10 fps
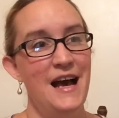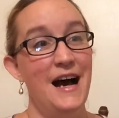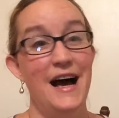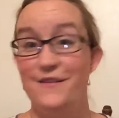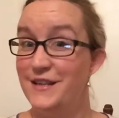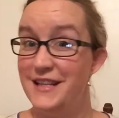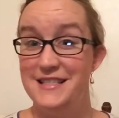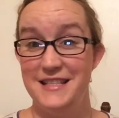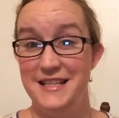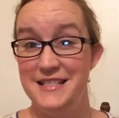I
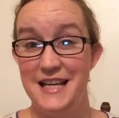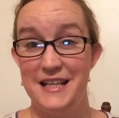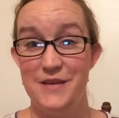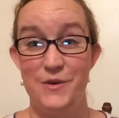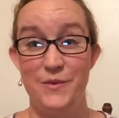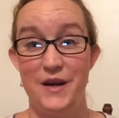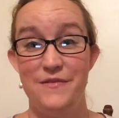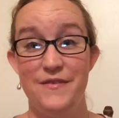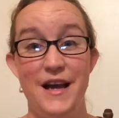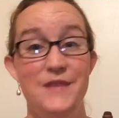realized I didn't tell anyone where to
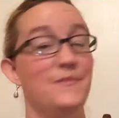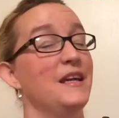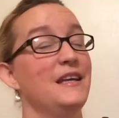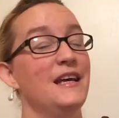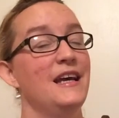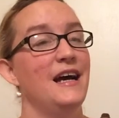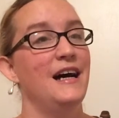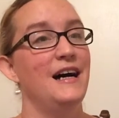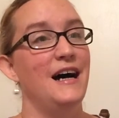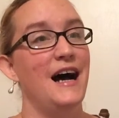find me.
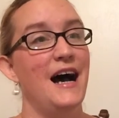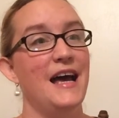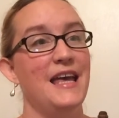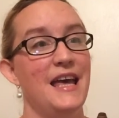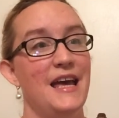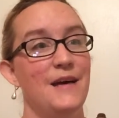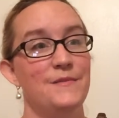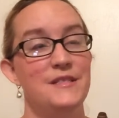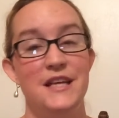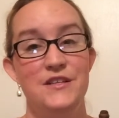I am
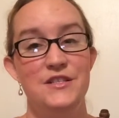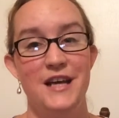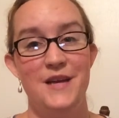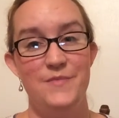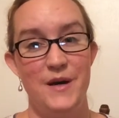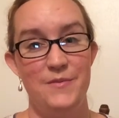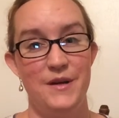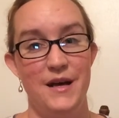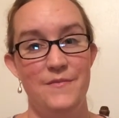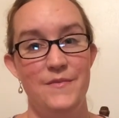Sunshine
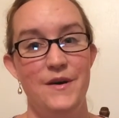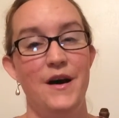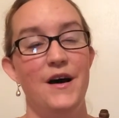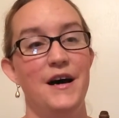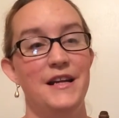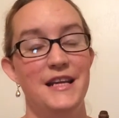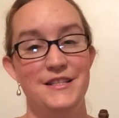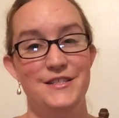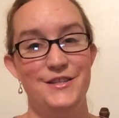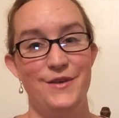Bubblegum on
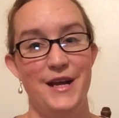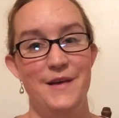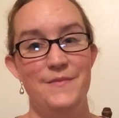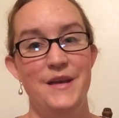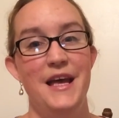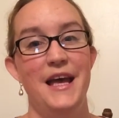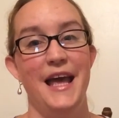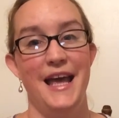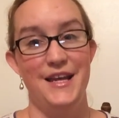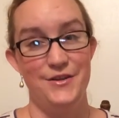Instagram
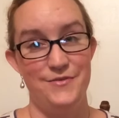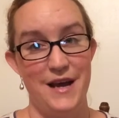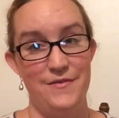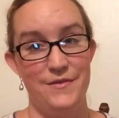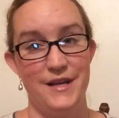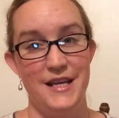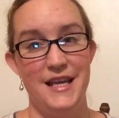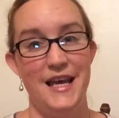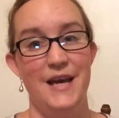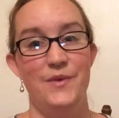and on Ravelry,
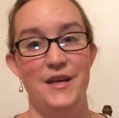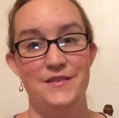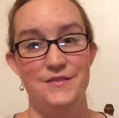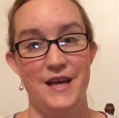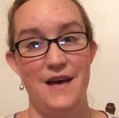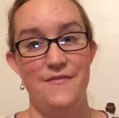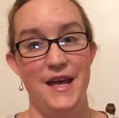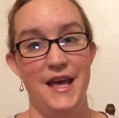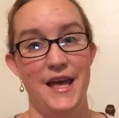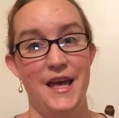and we also have
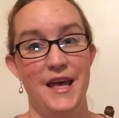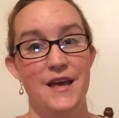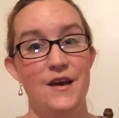a